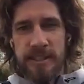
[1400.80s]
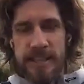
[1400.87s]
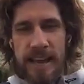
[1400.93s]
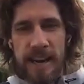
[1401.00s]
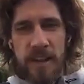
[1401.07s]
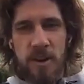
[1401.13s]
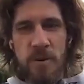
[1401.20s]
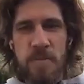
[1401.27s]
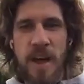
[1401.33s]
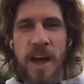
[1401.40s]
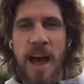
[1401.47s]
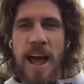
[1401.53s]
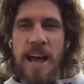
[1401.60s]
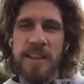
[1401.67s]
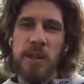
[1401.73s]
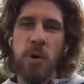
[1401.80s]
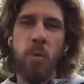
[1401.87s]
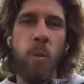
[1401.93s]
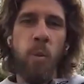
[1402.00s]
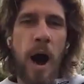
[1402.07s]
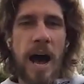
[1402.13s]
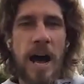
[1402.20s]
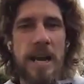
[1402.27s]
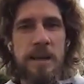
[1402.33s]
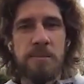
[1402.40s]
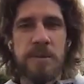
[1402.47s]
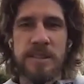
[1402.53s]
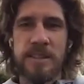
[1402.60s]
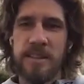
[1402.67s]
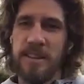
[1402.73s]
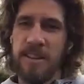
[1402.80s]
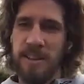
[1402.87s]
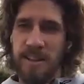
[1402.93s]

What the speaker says: stadium, and the vibes,